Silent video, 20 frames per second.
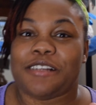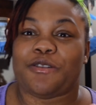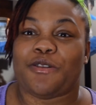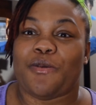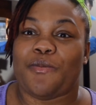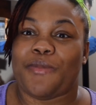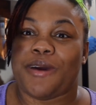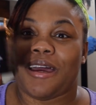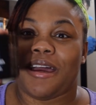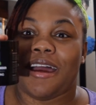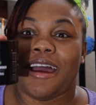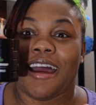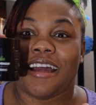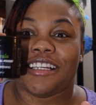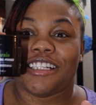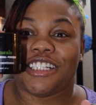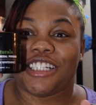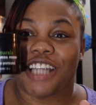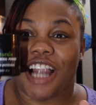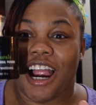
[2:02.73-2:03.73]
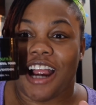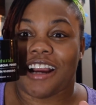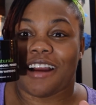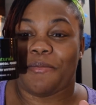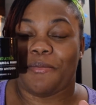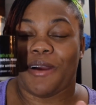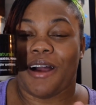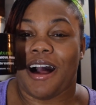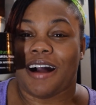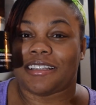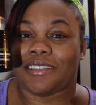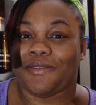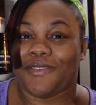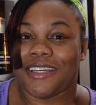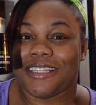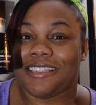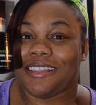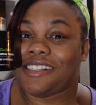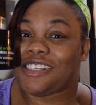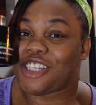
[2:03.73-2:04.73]
with me
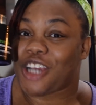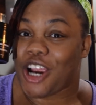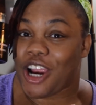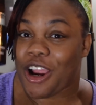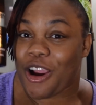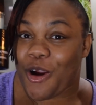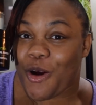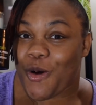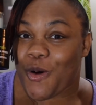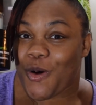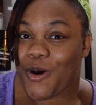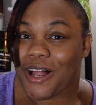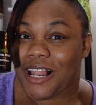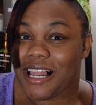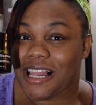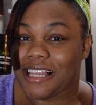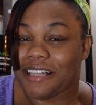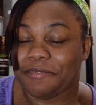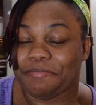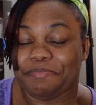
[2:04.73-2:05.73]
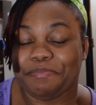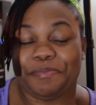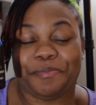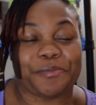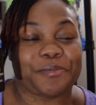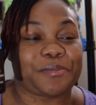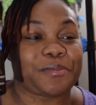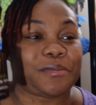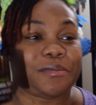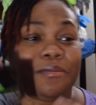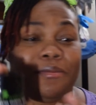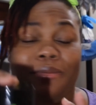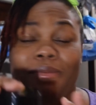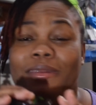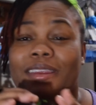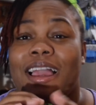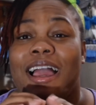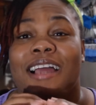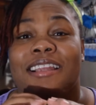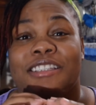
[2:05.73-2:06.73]
activated charcoal,
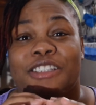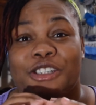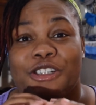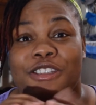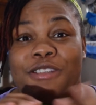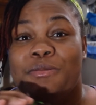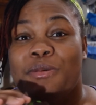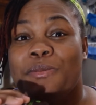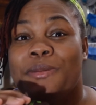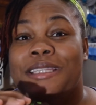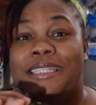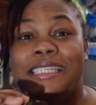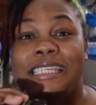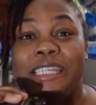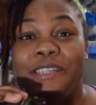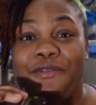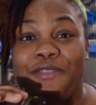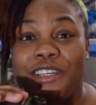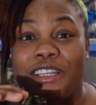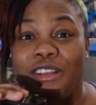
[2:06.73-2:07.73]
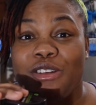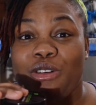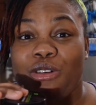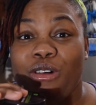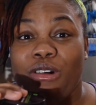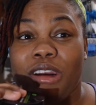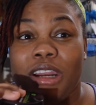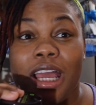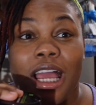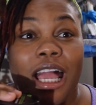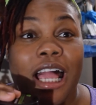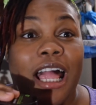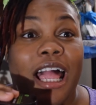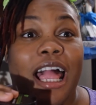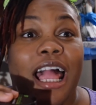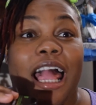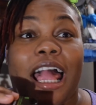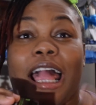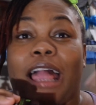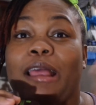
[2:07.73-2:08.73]
and trust me, my teeth feel good.
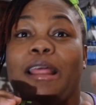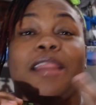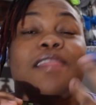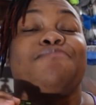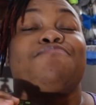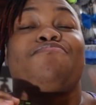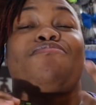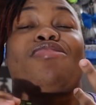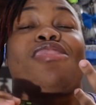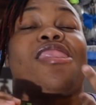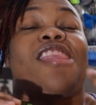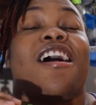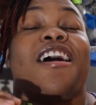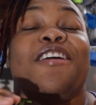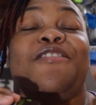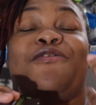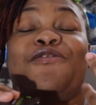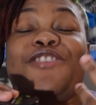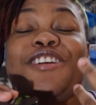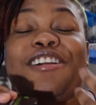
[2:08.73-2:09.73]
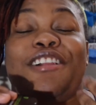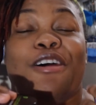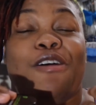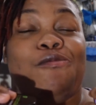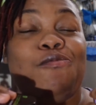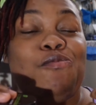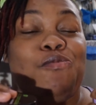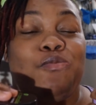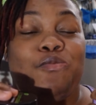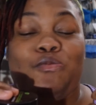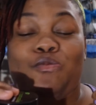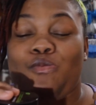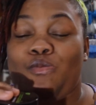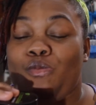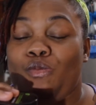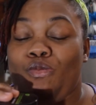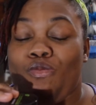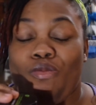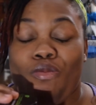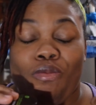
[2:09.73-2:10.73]
It feel
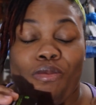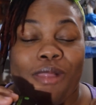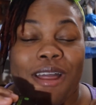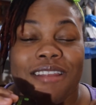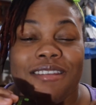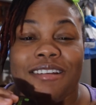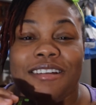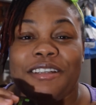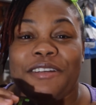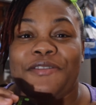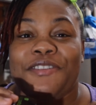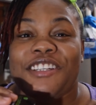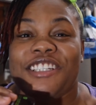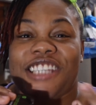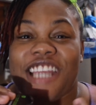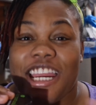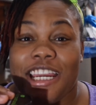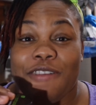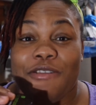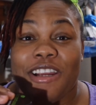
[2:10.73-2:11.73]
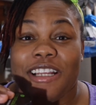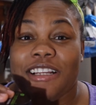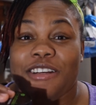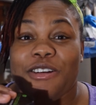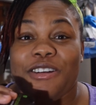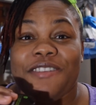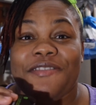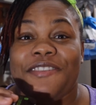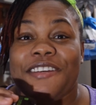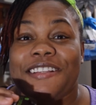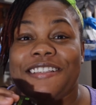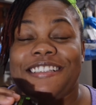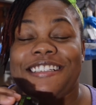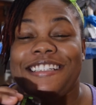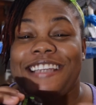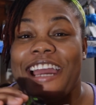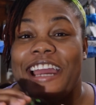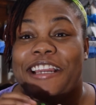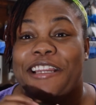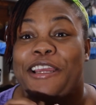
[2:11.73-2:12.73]
I tell you, it feel shiny right now. You feel
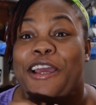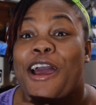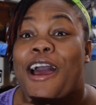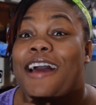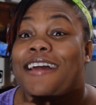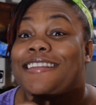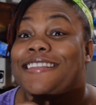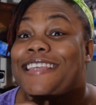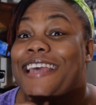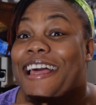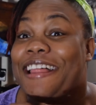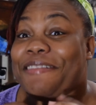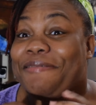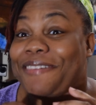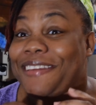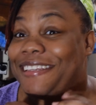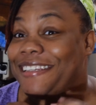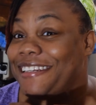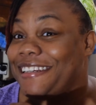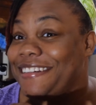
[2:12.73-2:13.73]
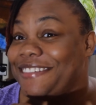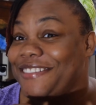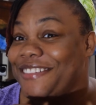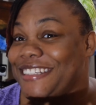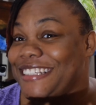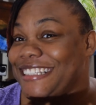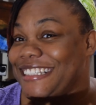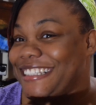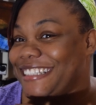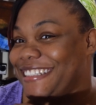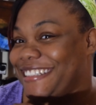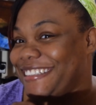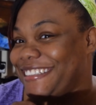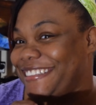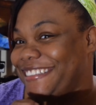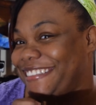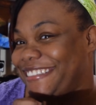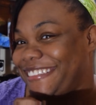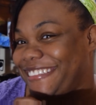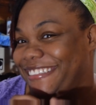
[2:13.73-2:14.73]
shiny. Tell me, you know, like,
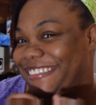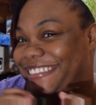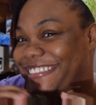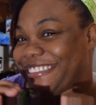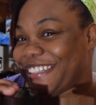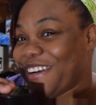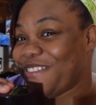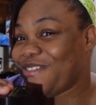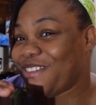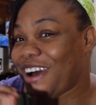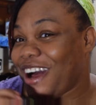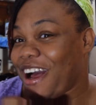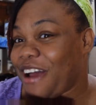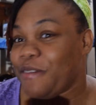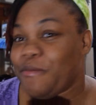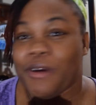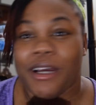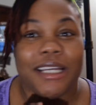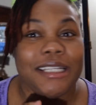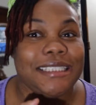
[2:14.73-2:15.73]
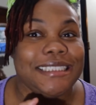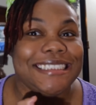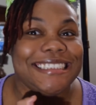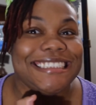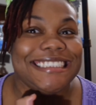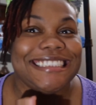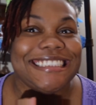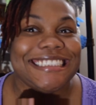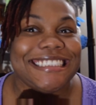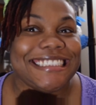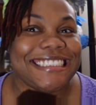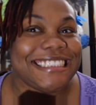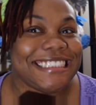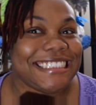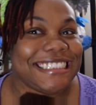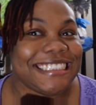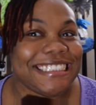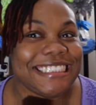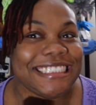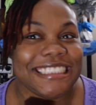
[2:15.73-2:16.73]
come on, man, like,
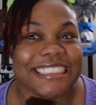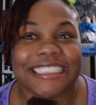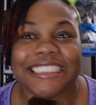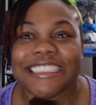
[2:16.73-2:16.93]
yeah.